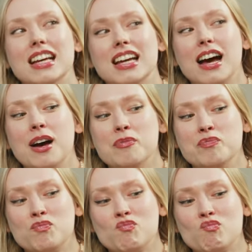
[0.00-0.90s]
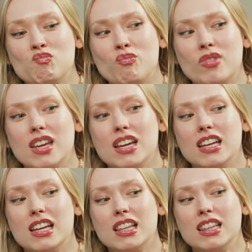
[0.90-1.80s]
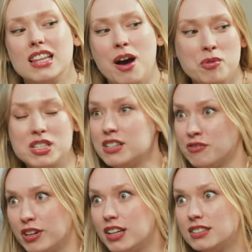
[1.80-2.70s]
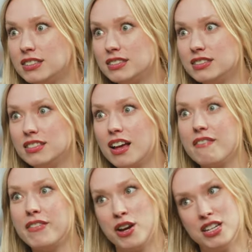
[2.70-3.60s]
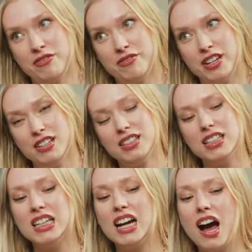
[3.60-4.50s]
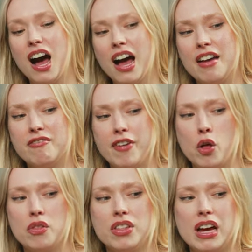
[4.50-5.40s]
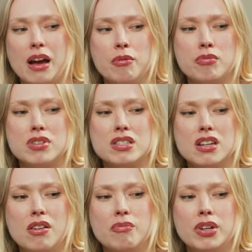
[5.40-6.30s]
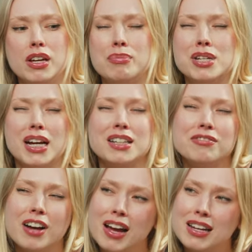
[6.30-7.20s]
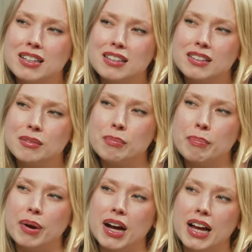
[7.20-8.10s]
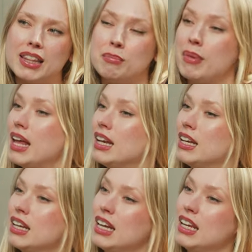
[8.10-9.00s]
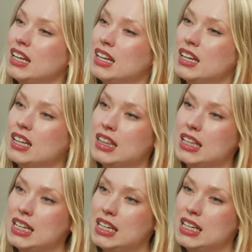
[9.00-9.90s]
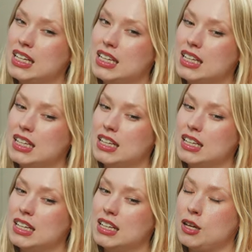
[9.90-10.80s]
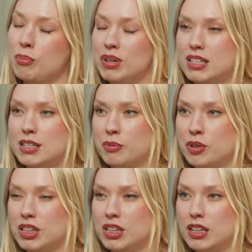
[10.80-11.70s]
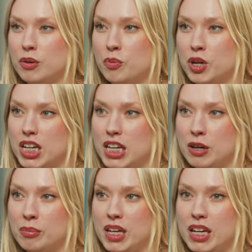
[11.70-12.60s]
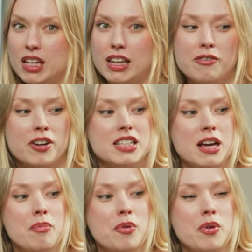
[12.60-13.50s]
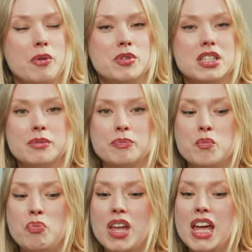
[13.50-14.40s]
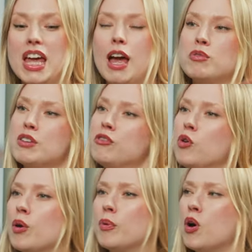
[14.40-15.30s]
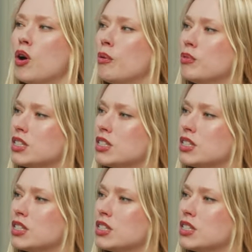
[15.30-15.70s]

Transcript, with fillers: um, that was different, mm-hmm. very different. I felt that I was really objectified right. by the men in the companies that were working near me. Like, oh, for example, it was a, it was a floor, it was